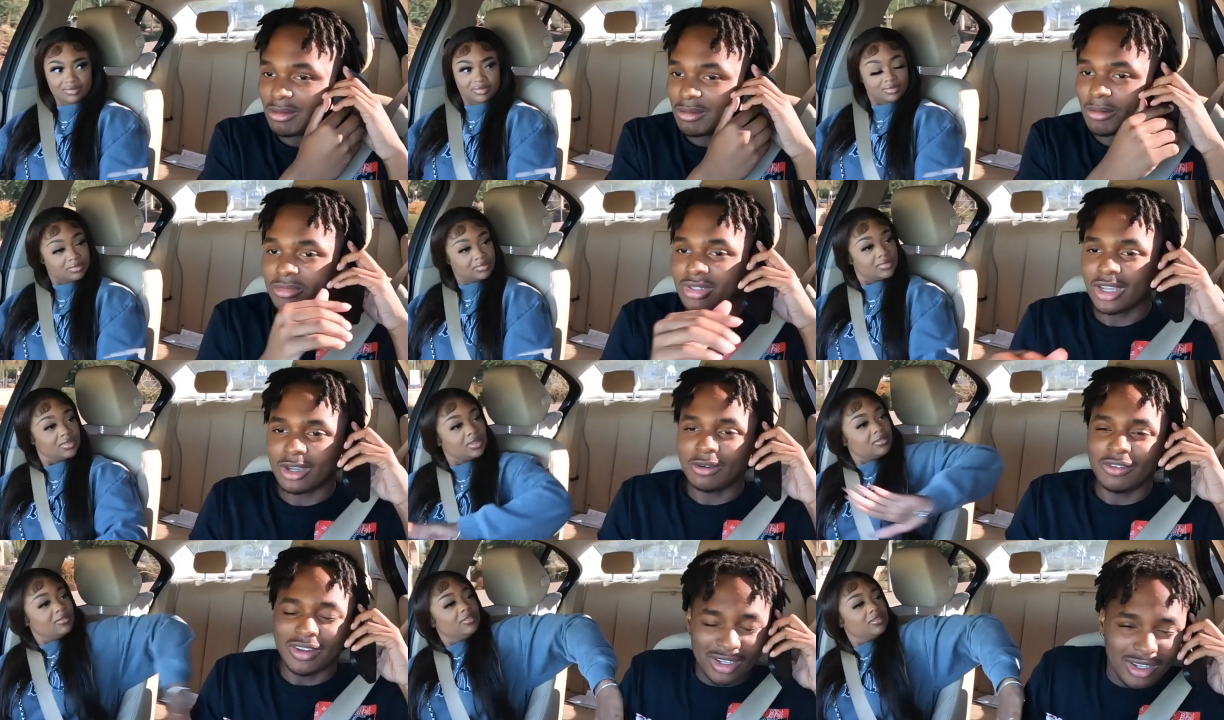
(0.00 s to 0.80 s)
Speaker 1: Your mama
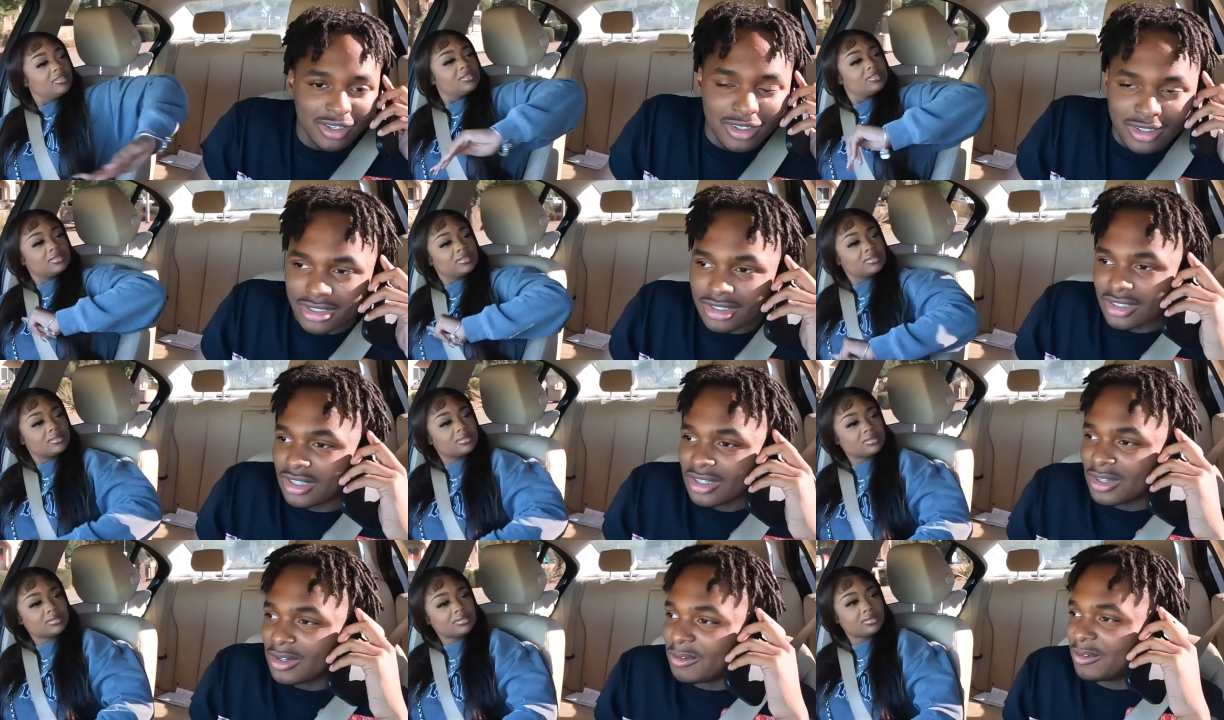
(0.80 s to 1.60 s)
not gonna...
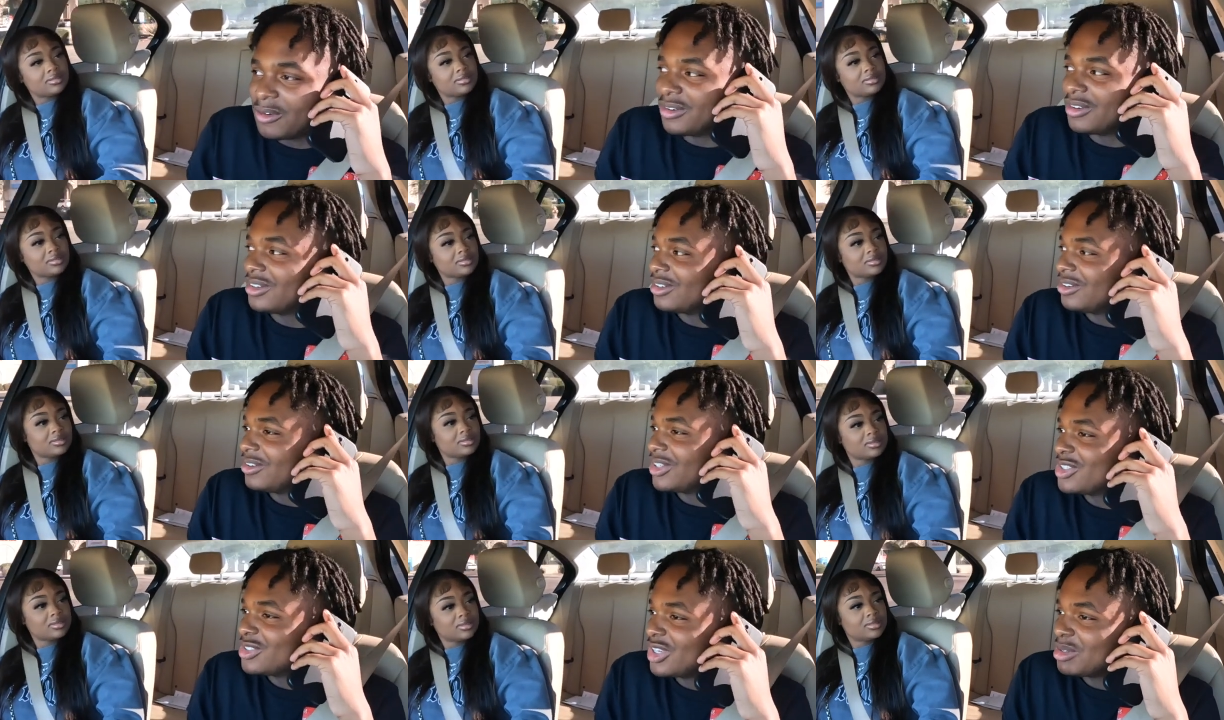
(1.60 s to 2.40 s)

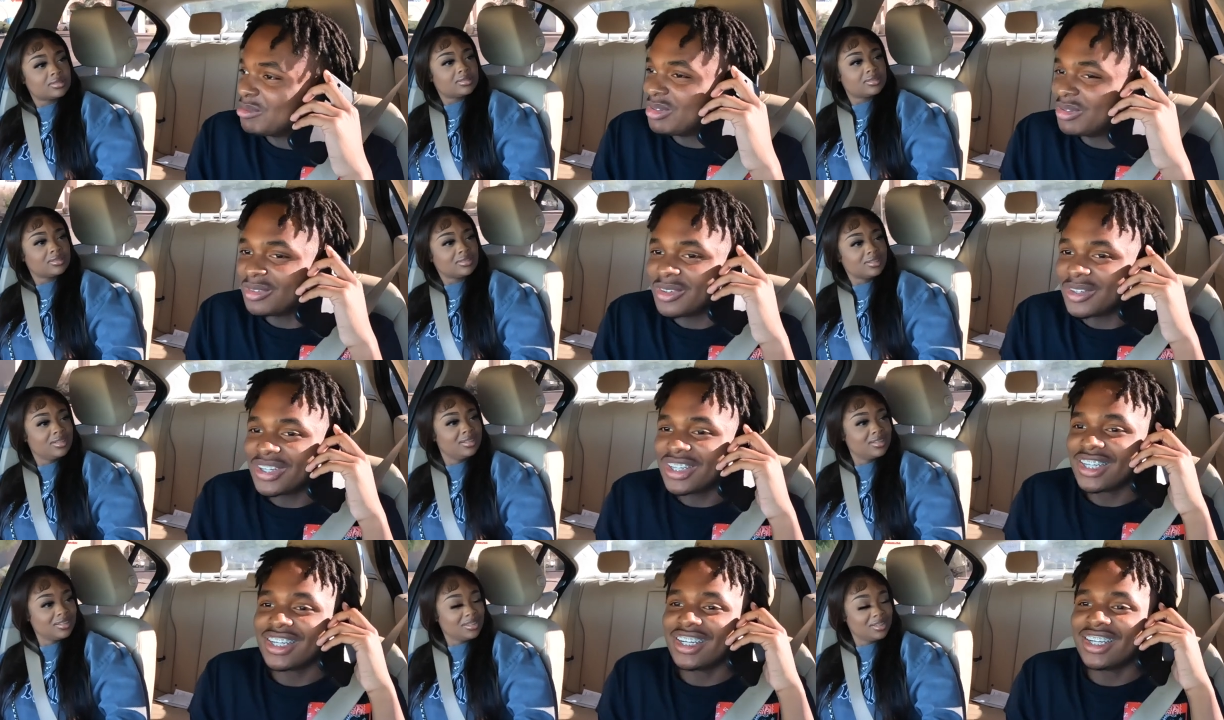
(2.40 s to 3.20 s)
What you hit me
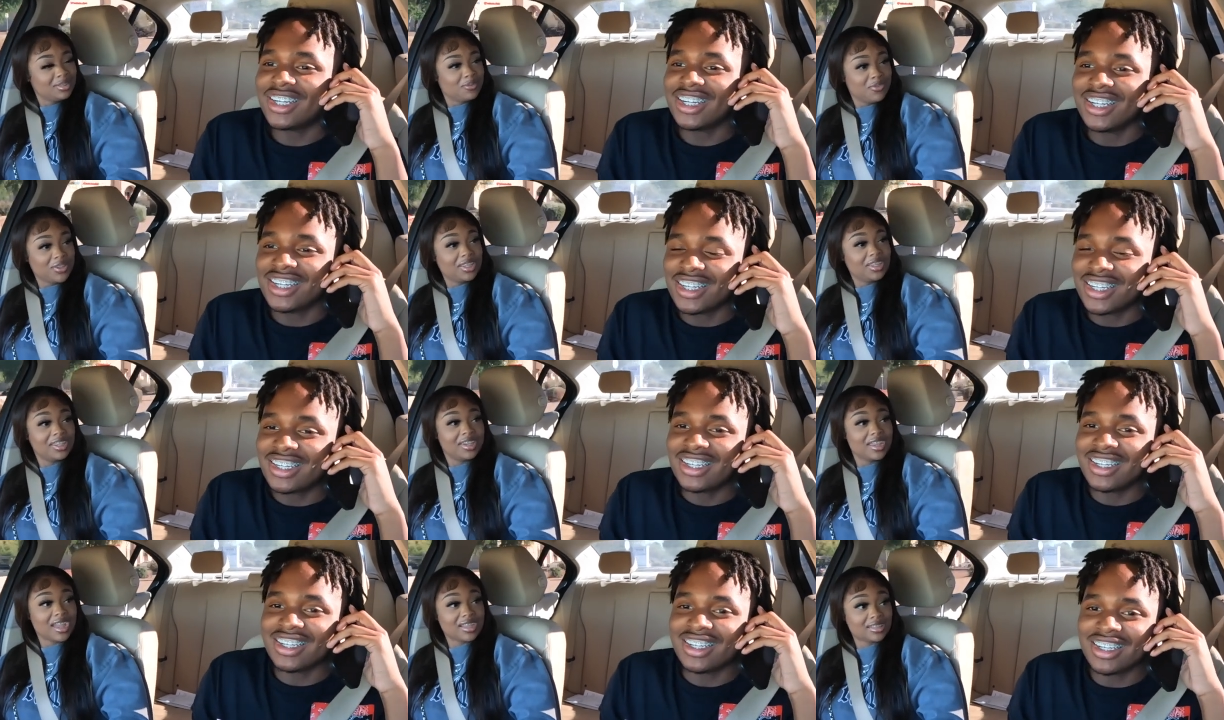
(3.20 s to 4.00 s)
for? You finna
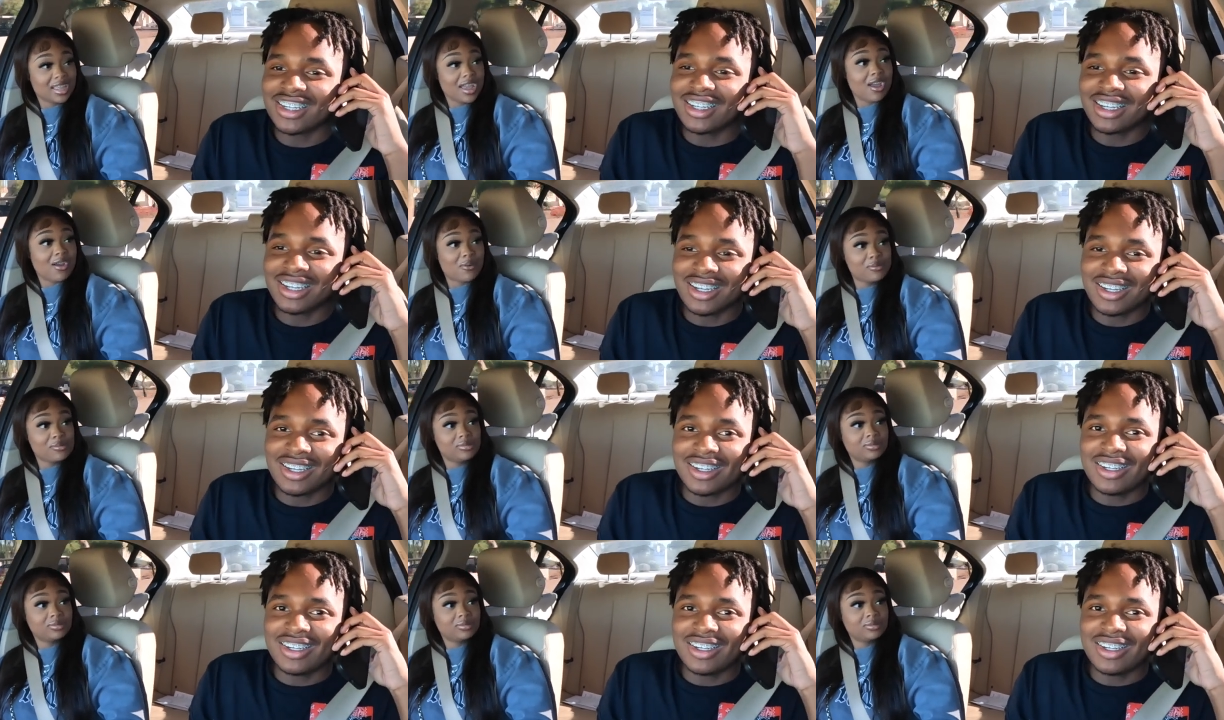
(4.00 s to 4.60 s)
get knocked out.